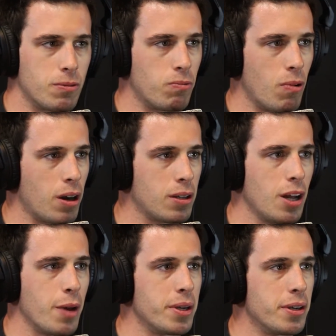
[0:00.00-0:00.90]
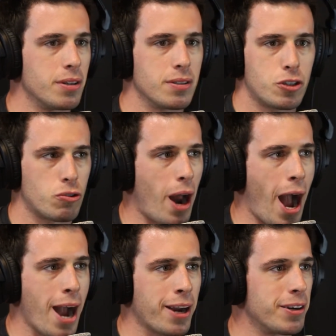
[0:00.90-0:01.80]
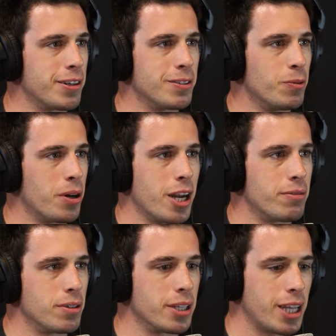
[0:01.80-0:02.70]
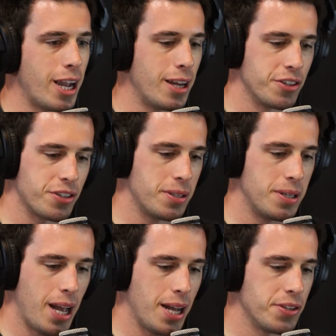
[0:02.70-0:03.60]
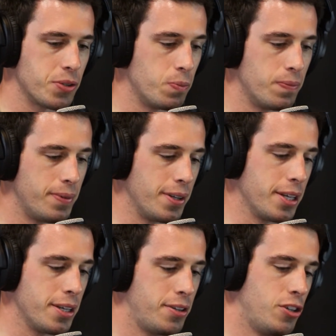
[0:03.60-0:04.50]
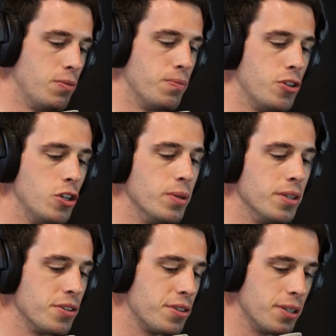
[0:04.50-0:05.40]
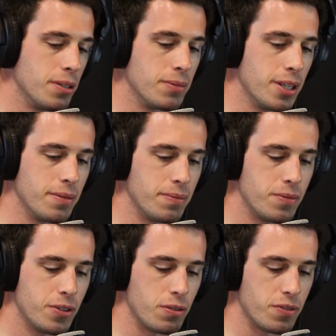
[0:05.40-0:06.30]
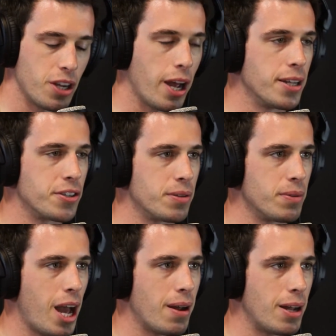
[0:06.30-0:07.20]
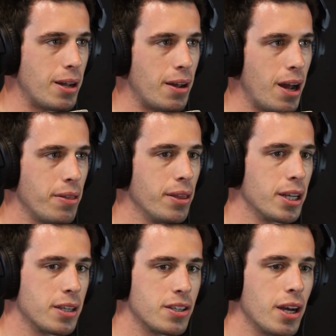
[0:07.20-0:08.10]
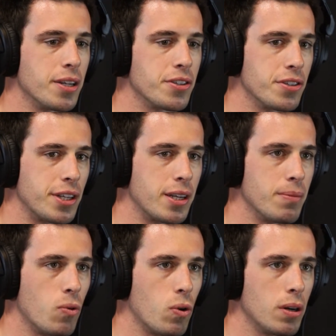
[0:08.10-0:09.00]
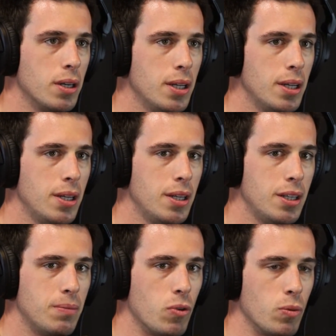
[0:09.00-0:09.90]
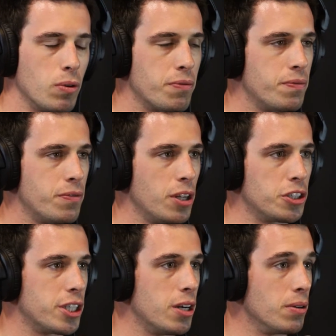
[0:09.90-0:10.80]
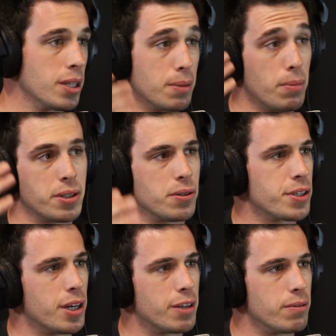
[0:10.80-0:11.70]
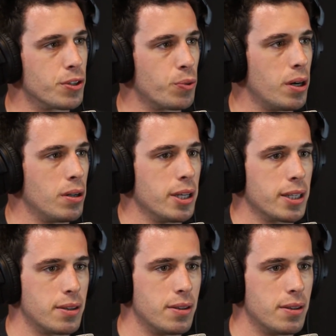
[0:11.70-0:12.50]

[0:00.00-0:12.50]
rock climbing or track or whatever, like it just as I think humans, and sort of science and athletic science is getting more and more flushed out, and like the mental side of it as well. Like